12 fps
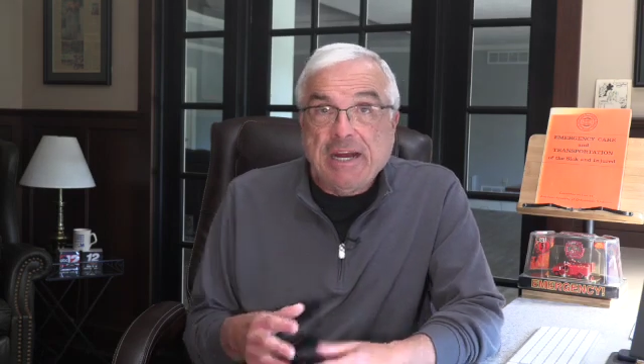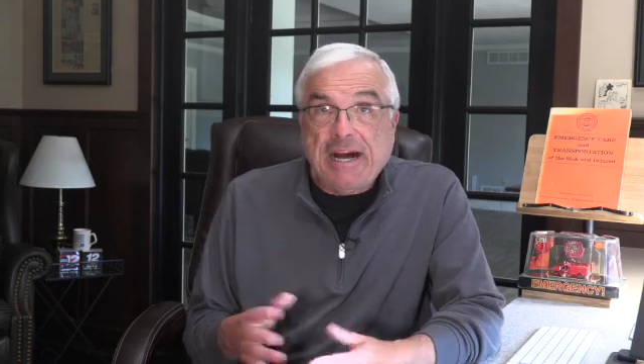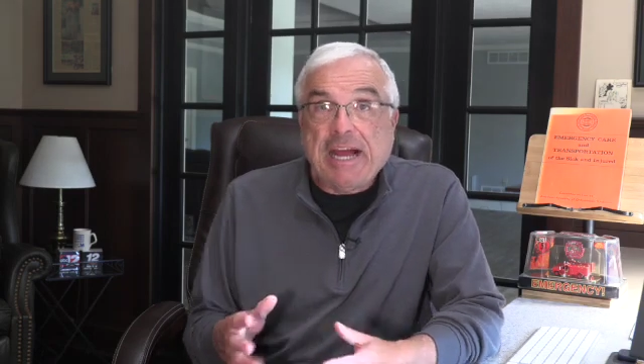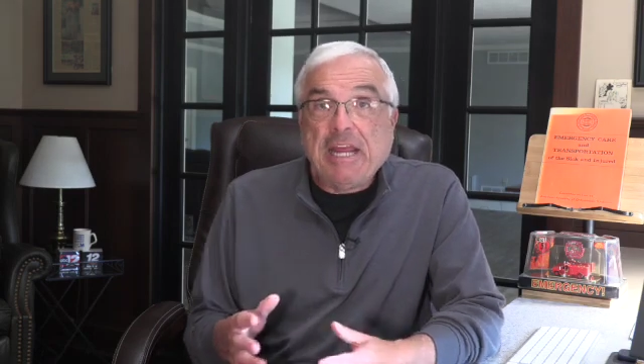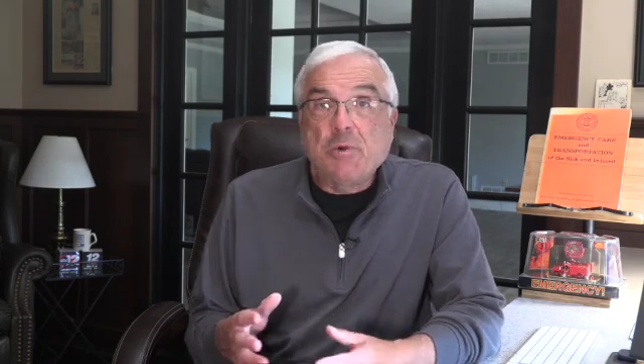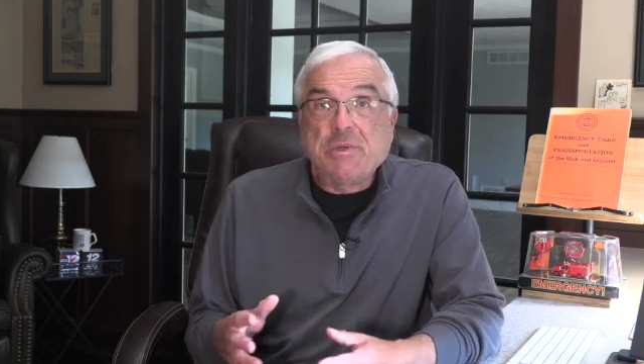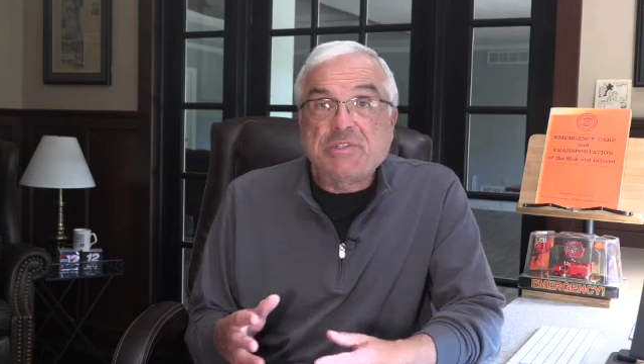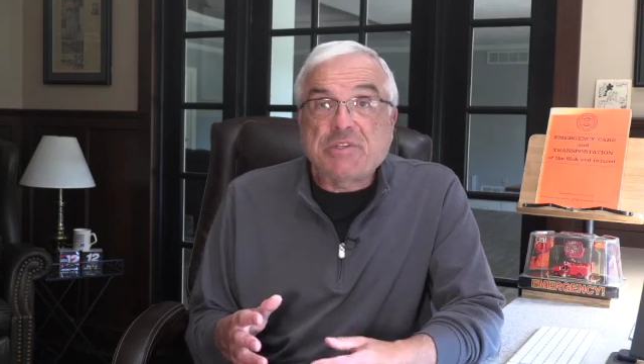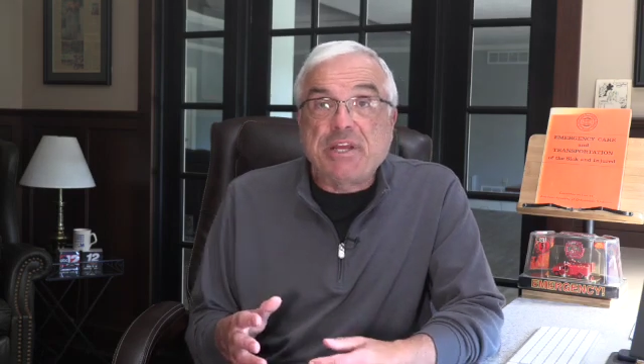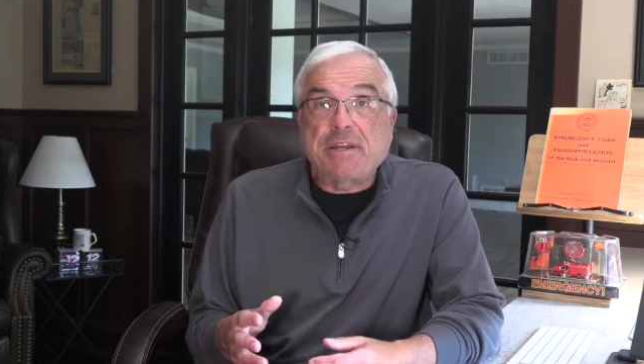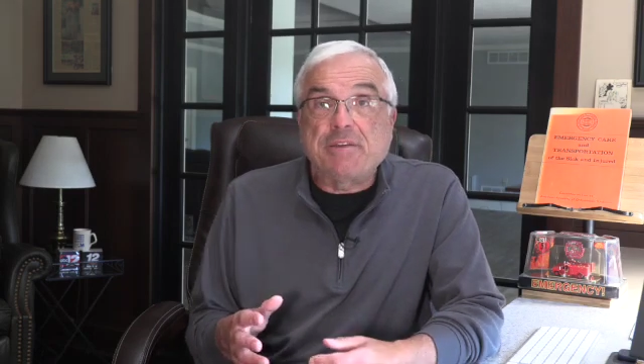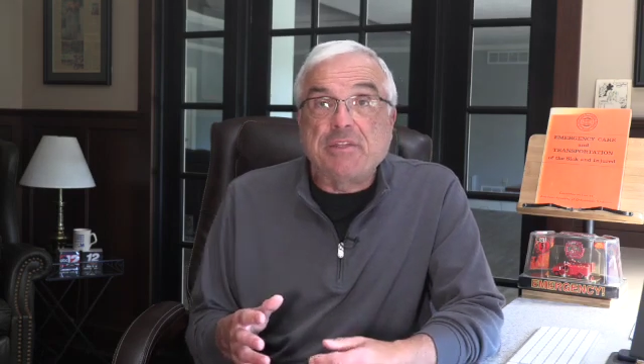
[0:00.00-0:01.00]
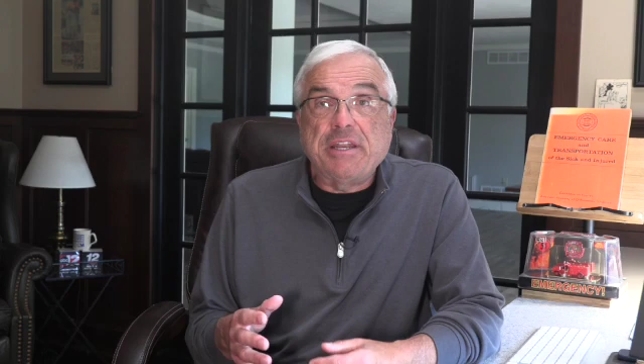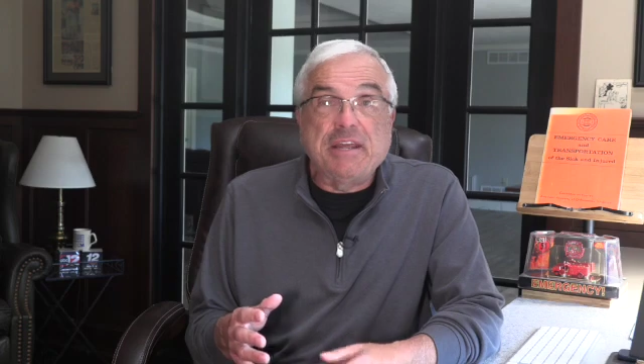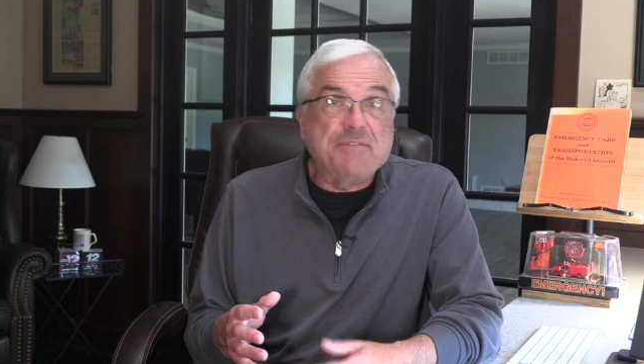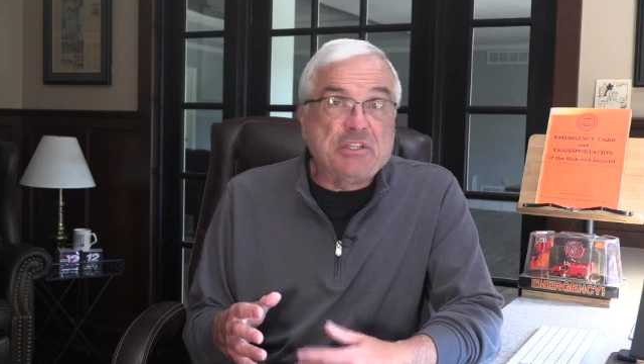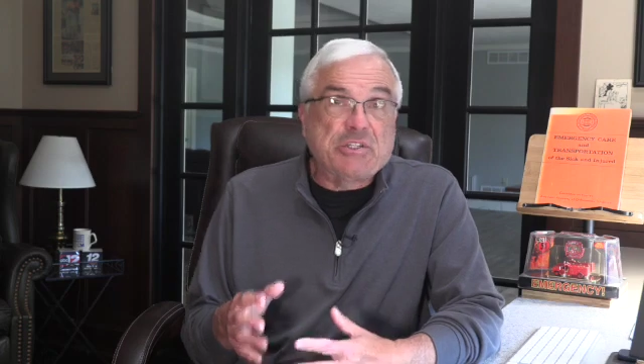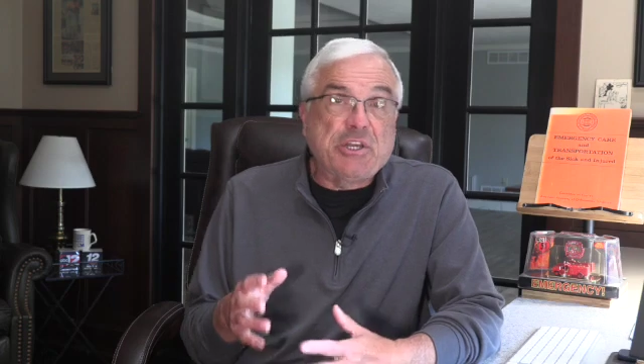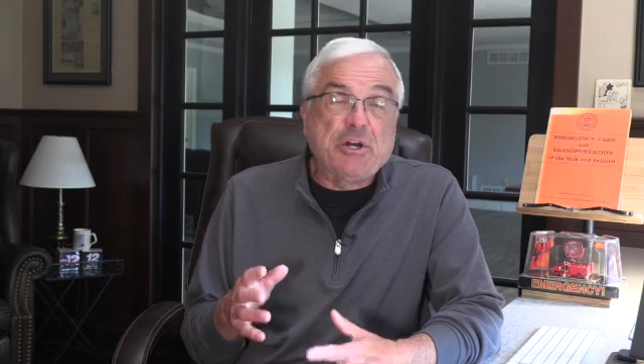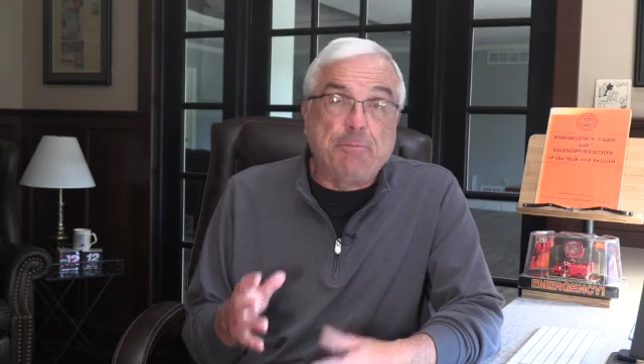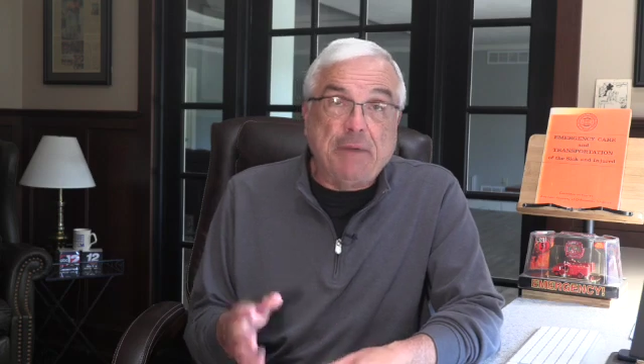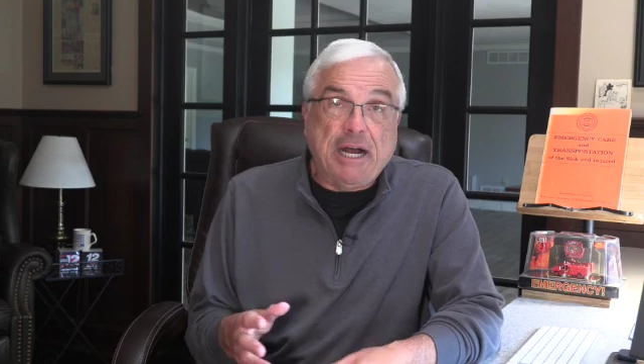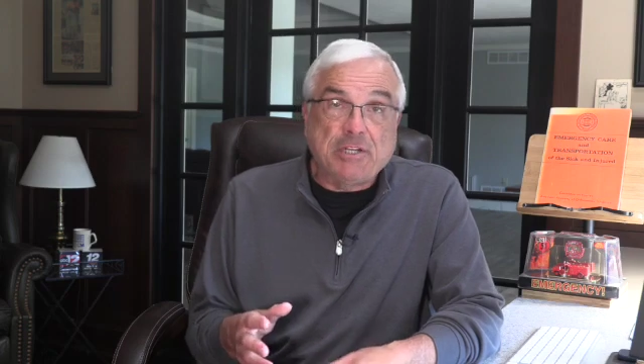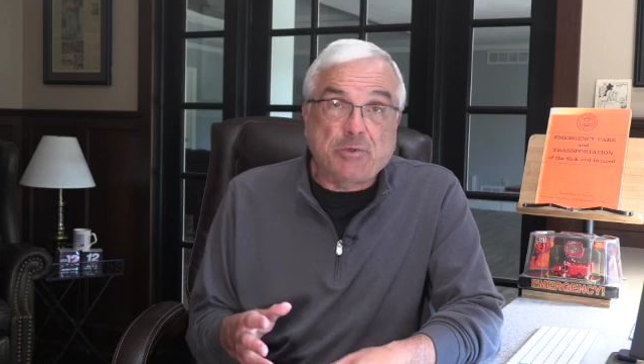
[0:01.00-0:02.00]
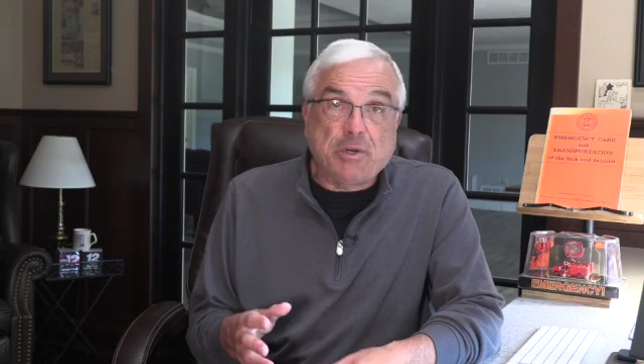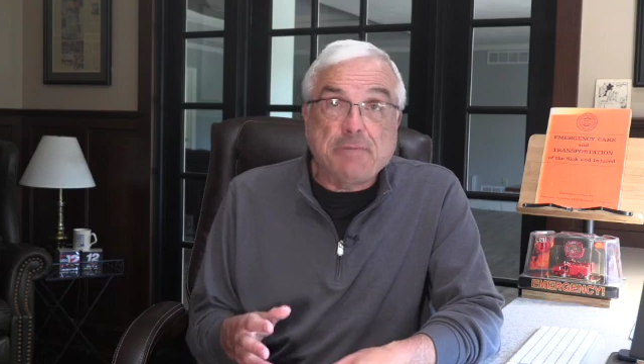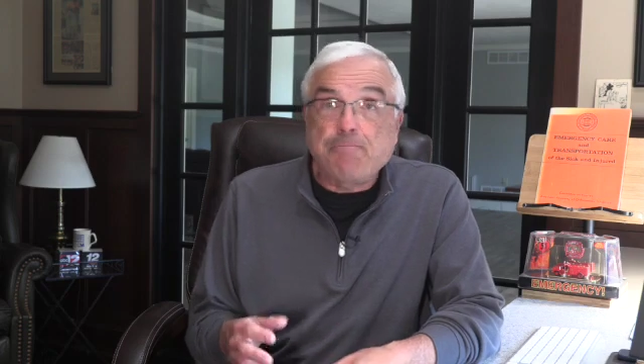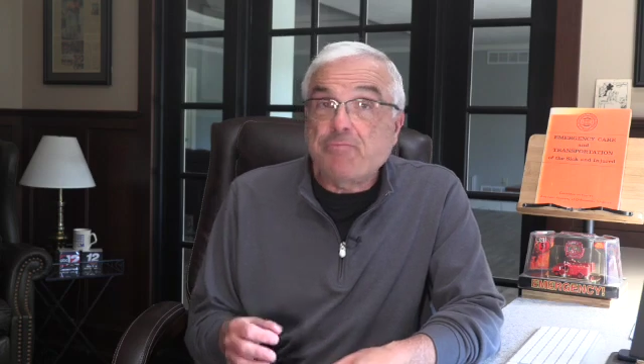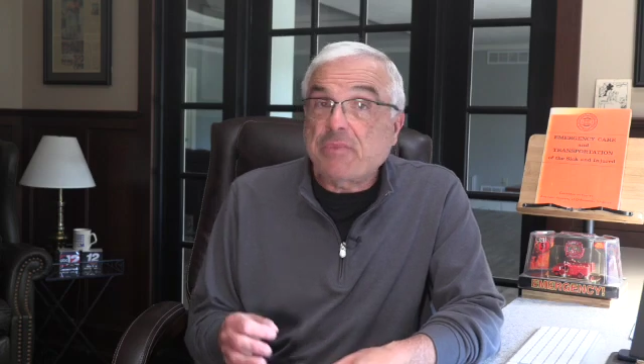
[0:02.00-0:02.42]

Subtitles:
I always think of the Navy SEAL mantra,